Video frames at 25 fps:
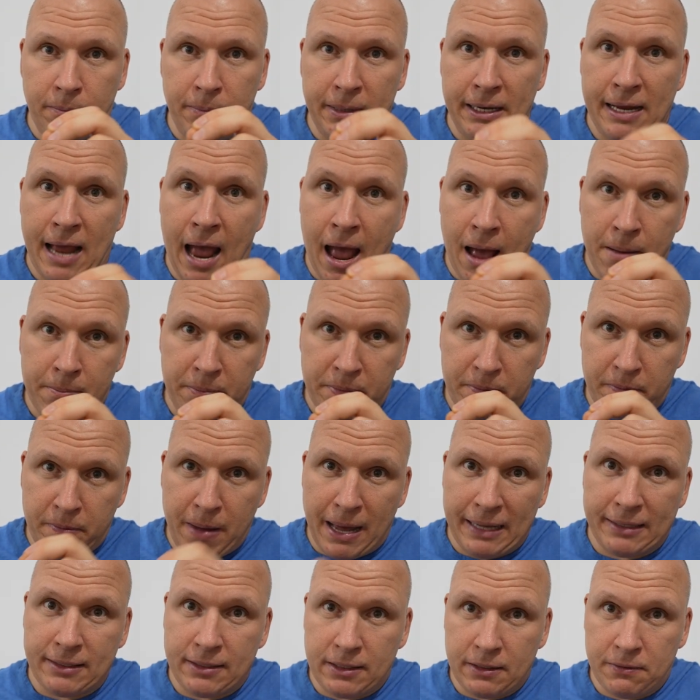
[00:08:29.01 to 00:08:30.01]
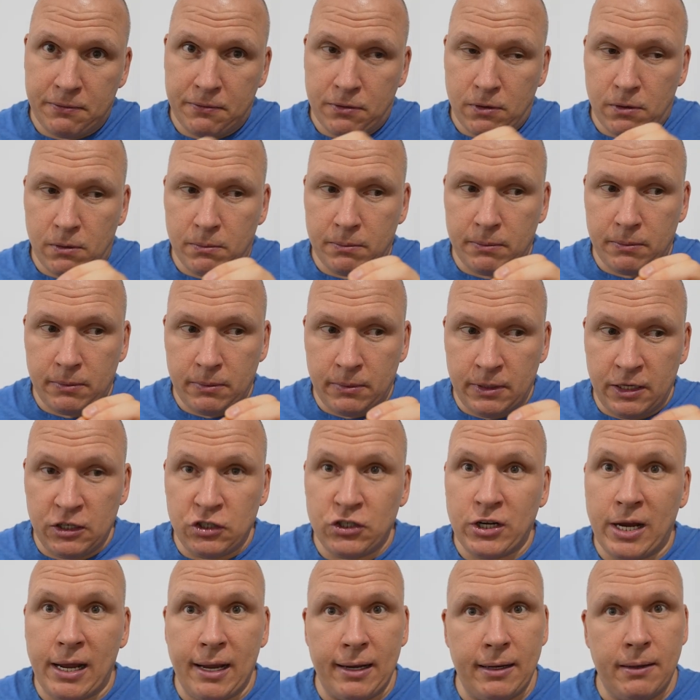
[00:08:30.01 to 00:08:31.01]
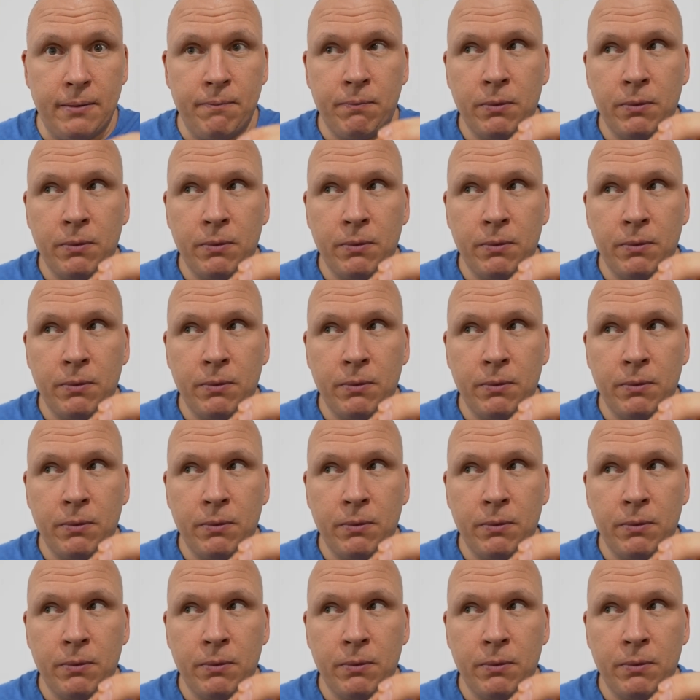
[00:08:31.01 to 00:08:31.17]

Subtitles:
milliamp battery from DJI.